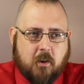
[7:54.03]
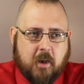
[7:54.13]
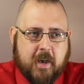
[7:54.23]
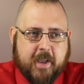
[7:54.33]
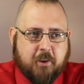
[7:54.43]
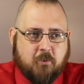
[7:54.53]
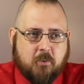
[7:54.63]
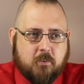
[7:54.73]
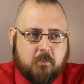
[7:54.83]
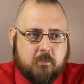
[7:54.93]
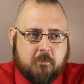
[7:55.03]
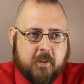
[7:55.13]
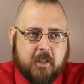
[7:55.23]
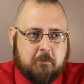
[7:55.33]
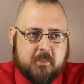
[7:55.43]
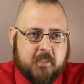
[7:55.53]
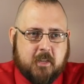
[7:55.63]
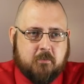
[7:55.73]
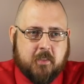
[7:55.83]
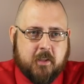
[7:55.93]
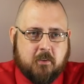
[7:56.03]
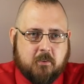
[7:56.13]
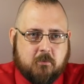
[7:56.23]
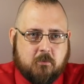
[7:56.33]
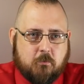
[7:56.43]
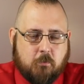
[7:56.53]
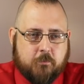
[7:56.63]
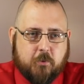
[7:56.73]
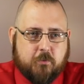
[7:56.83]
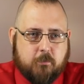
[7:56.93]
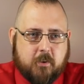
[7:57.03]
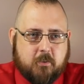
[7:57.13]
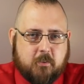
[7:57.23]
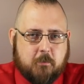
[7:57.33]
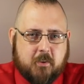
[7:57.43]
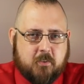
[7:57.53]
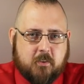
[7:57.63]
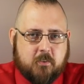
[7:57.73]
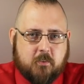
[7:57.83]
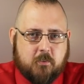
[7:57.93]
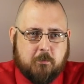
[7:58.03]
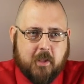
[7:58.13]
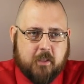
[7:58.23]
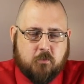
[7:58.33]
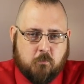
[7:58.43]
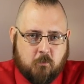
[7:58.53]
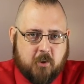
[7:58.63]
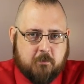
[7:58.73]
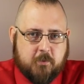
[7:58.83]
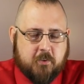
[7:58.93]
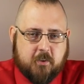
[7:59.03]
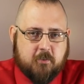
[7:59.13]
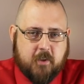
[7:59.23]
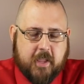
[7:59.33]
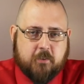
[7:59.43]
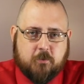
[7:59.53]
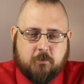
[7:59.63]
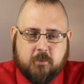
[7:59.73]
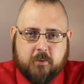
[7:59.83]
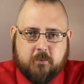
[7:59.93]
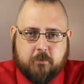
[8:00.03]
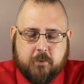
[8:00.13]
I believe that reverse racism exists, as one particular asshole likes to